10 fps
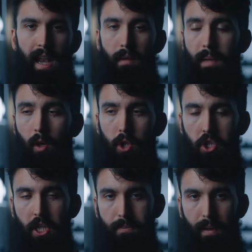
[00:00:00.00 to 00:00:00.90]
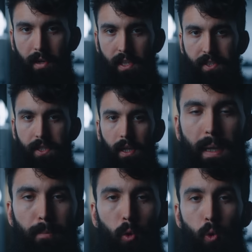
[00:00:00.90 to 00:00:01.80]
And in my coaching experience,
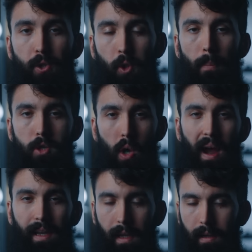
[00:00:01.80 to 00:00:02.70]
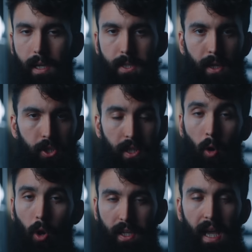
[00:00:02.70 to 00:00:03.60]
people who stop tracking, especially
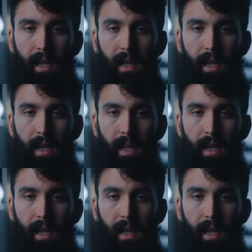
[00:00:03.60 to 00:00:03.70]
hard